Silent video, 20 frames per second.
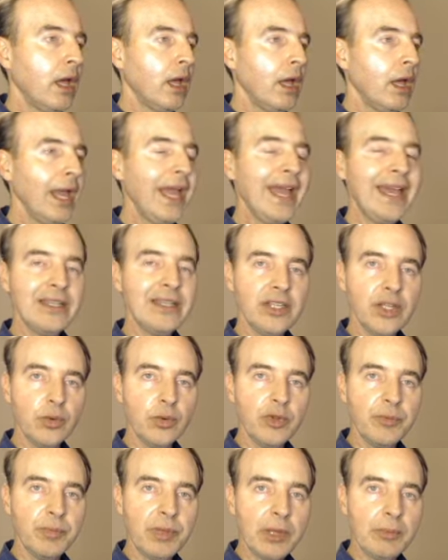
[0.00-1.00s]
And deal
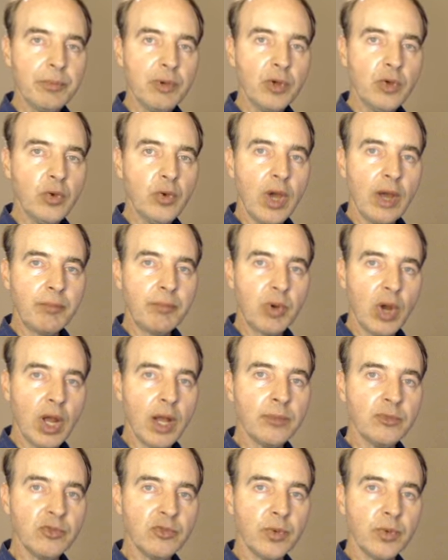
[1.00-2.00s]
with people who have
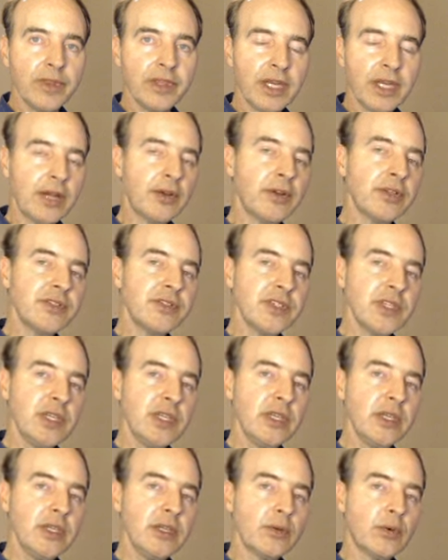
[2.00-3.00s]
problems with
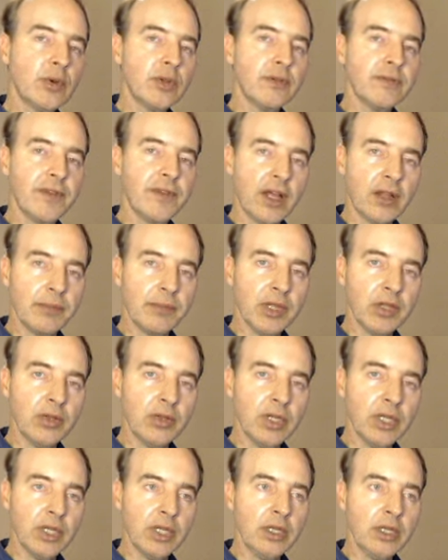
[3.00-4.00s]
inerrancy or
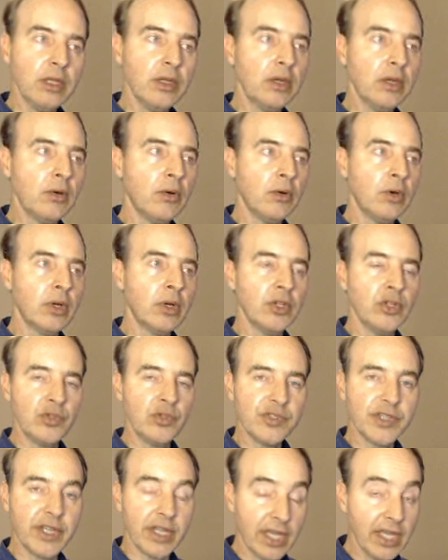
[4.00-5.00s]
infallibility or
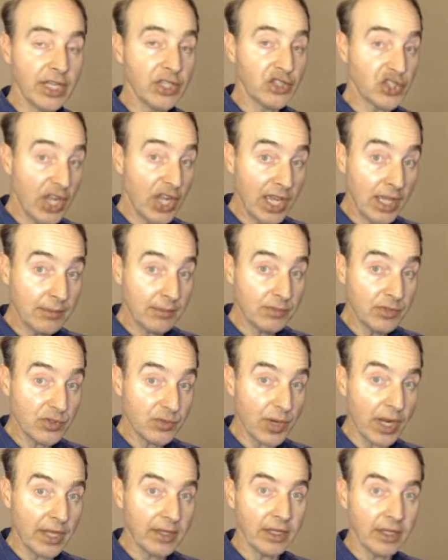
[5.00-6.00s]
use the King James,
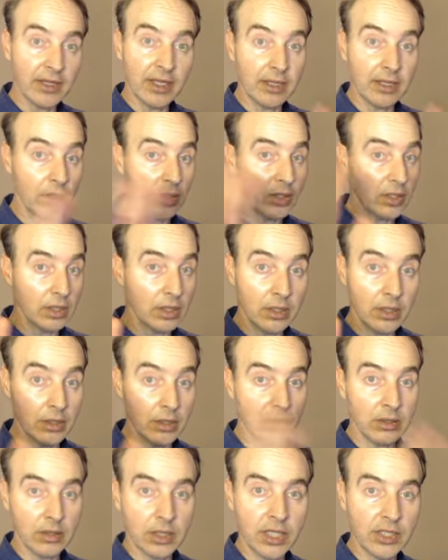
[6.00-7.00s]
right? They think, you know,
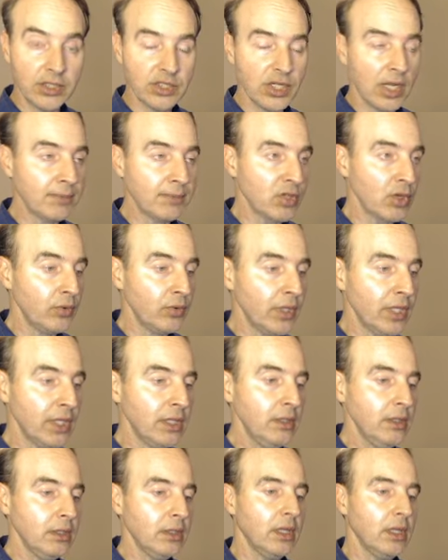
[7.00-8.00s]
King James
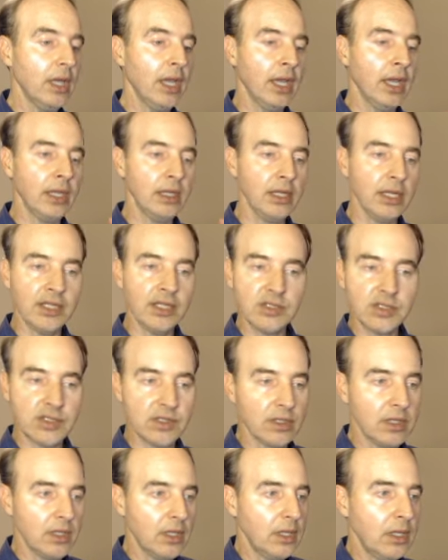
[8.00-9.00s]
only, and
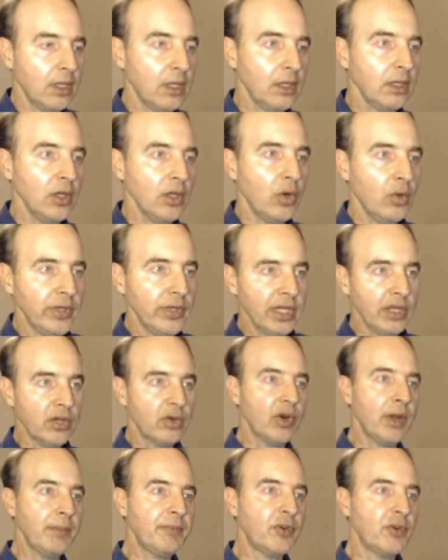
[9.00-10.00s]
it's the only
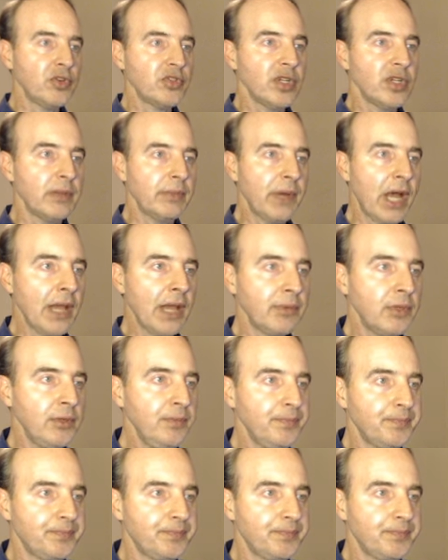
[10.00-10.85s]
incorrupt version of the Bible